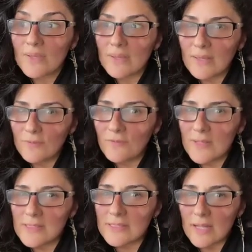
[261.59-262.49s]

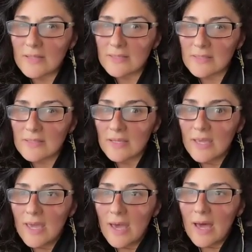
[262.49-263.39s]
convinced us.
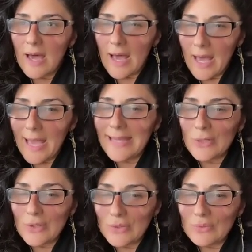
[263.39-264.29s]
I
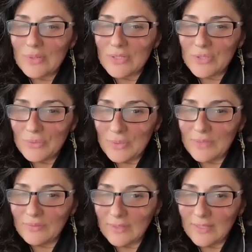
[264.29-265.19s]
knew
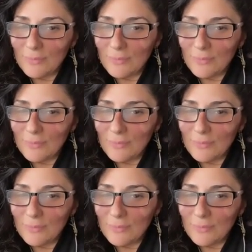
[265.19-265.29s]
intuitively,